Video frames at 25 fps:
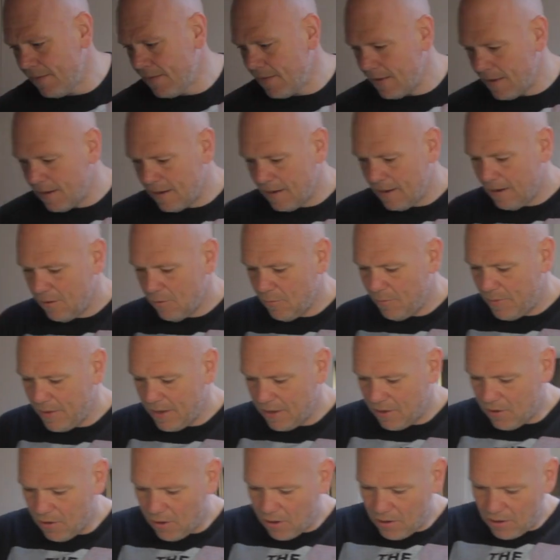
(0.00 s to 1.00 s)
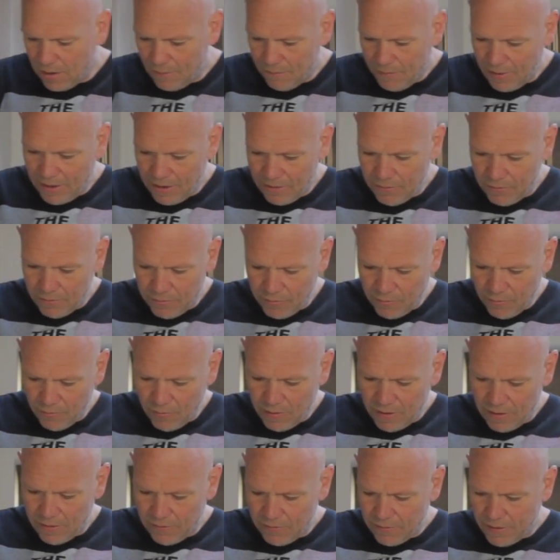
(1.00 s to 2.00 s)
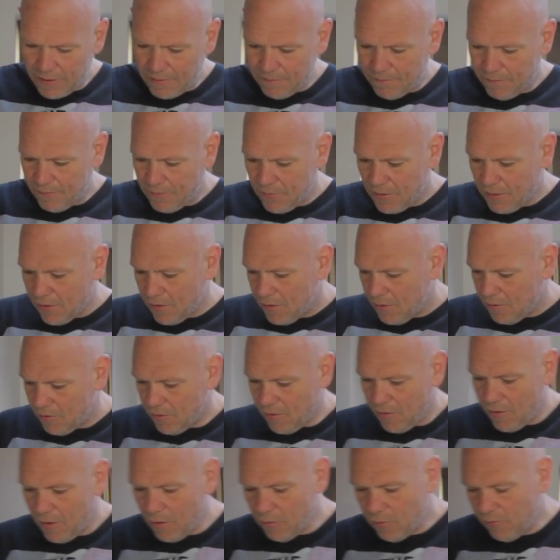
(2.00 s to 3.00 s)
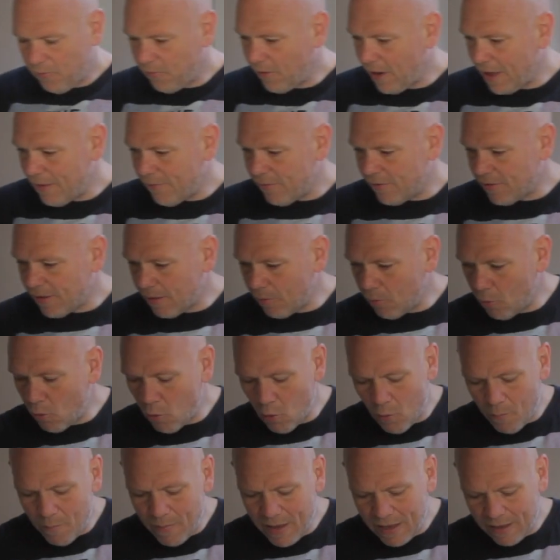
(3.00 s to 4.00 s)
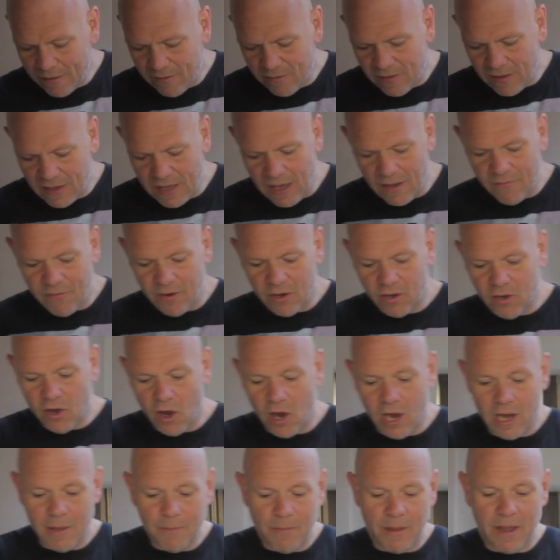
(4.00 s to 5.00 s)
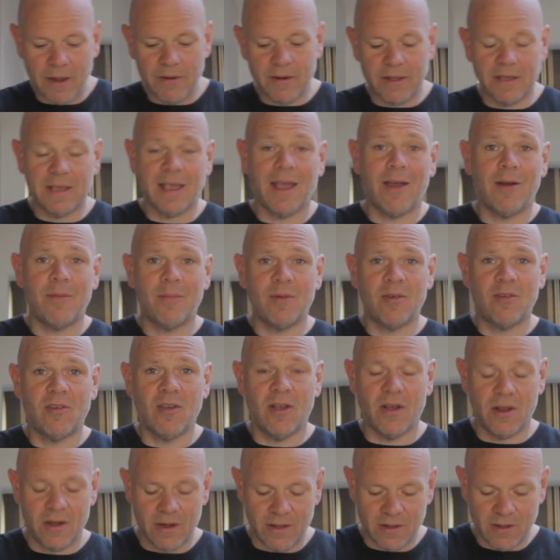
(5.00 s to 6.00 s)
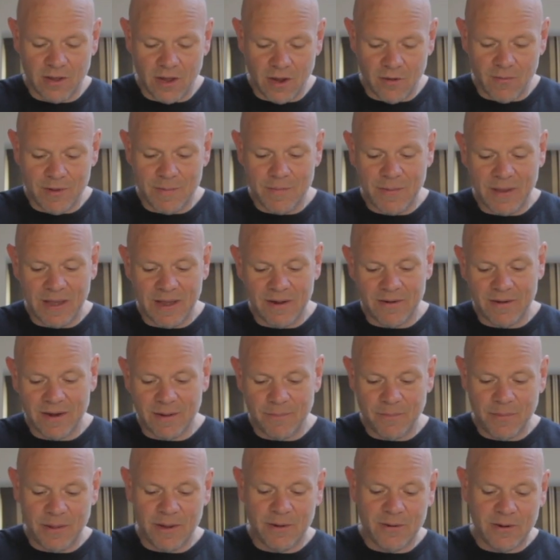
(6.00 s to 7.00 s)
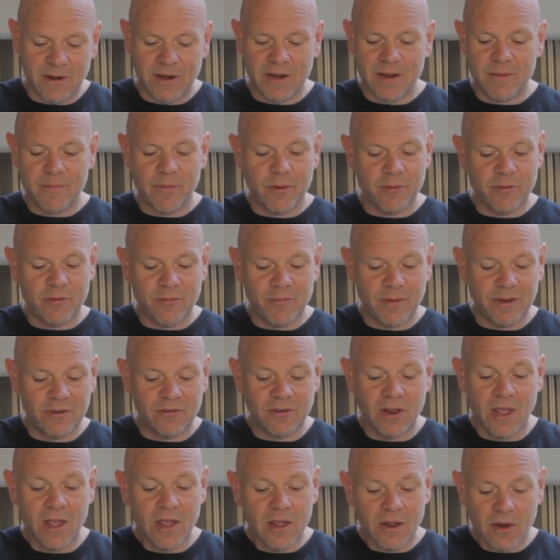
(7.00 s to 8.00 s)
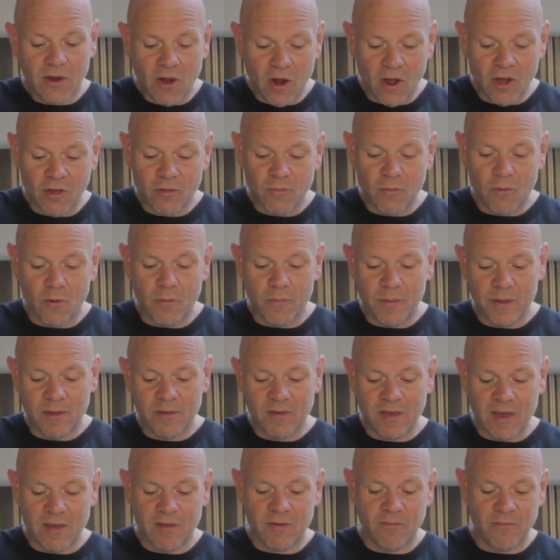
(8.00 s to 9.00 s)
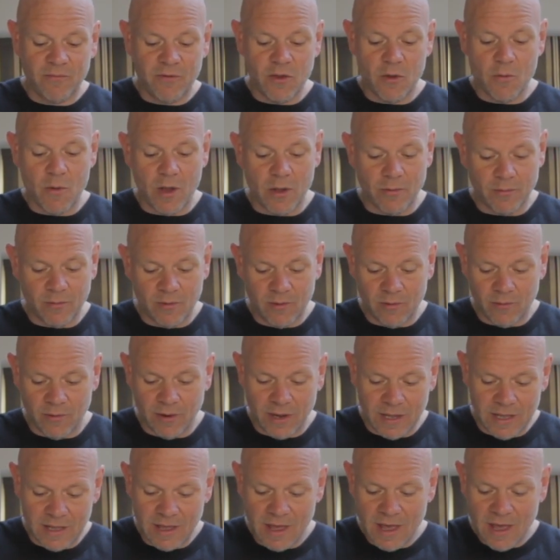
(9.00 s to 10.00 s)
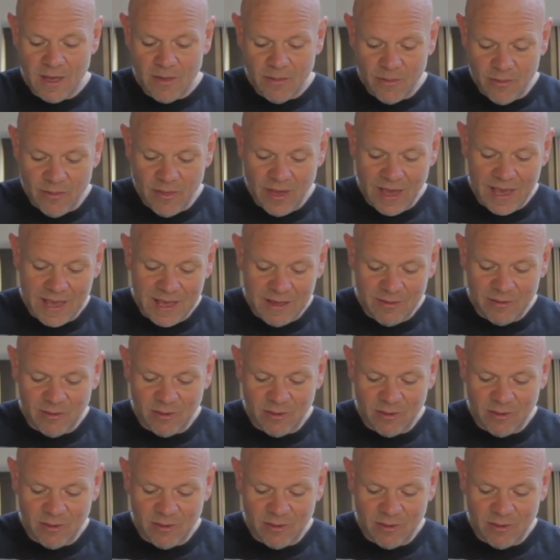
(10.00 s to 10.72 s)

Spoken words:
and a little bit of garlic powder as well, alright? So those flavours, they're all mixed together: garlic powder, garam masala, curry powder, pickled onion Monster Munch, Carr's water biscuits, a few oats, alright? That is the